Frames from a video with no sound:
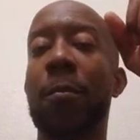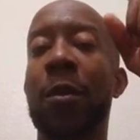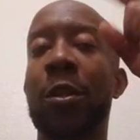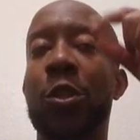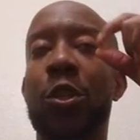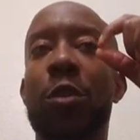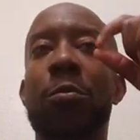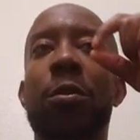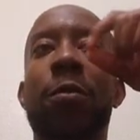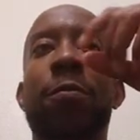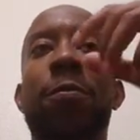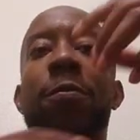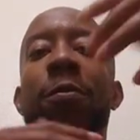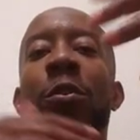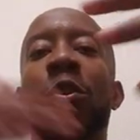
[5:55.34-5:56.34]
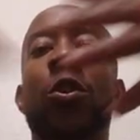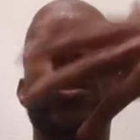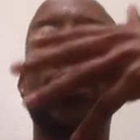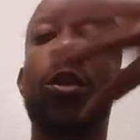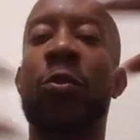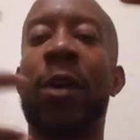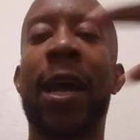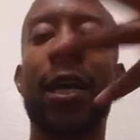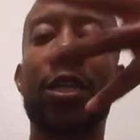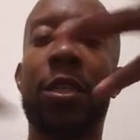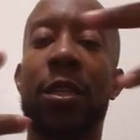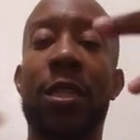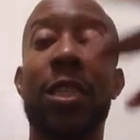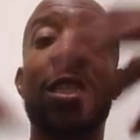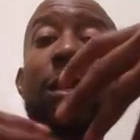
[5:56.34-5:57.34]
in terms of your interaction.
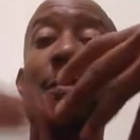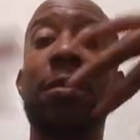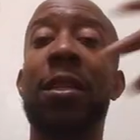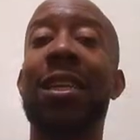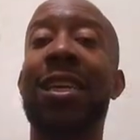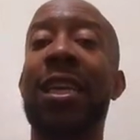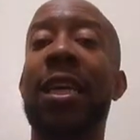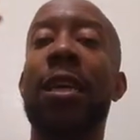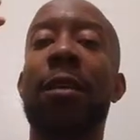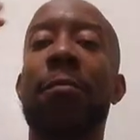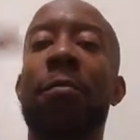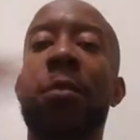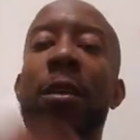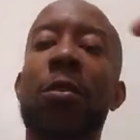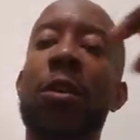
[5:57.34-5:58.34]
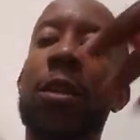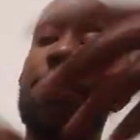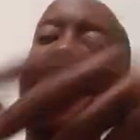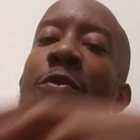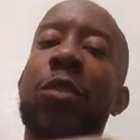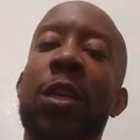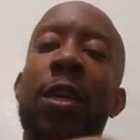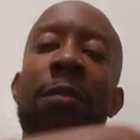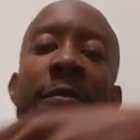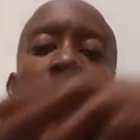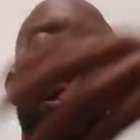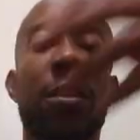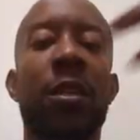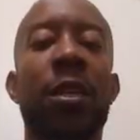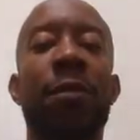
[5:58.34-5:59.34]
He's going to be the king, but he'll give you gifts
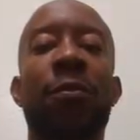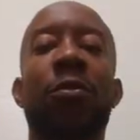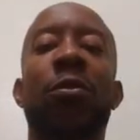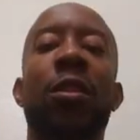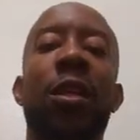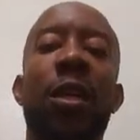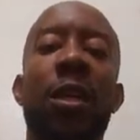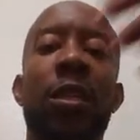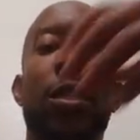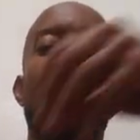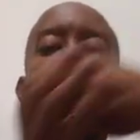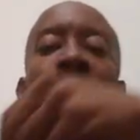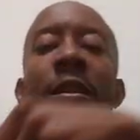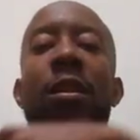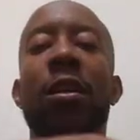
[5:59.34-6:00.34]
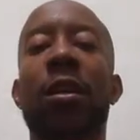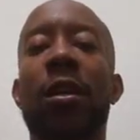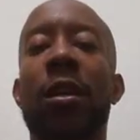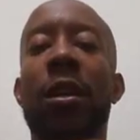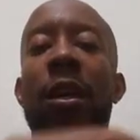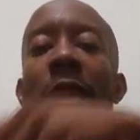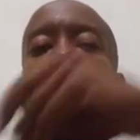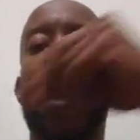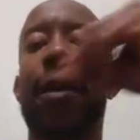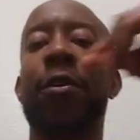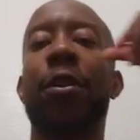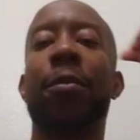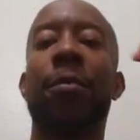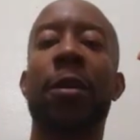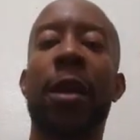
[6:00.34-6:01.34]
and give you things and allow you
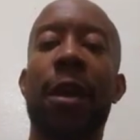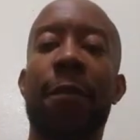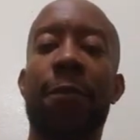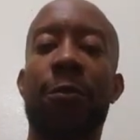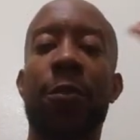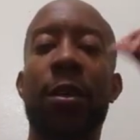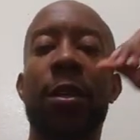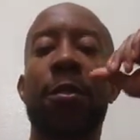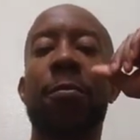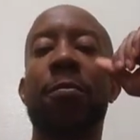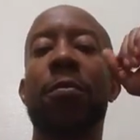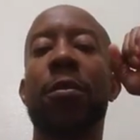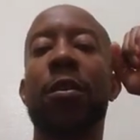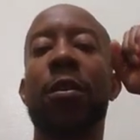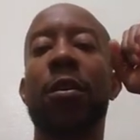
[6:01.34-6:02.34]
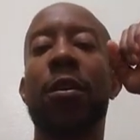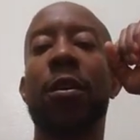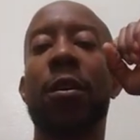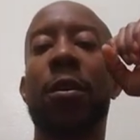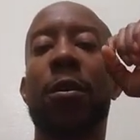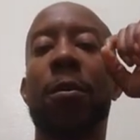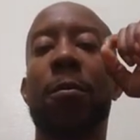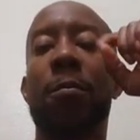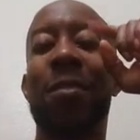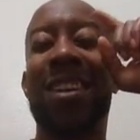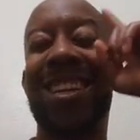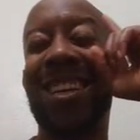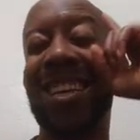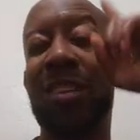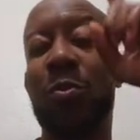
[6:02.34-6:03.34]
to be have freedom. But
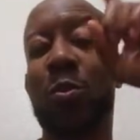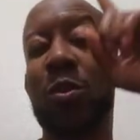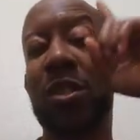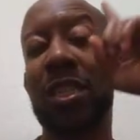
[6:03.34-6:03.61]
he will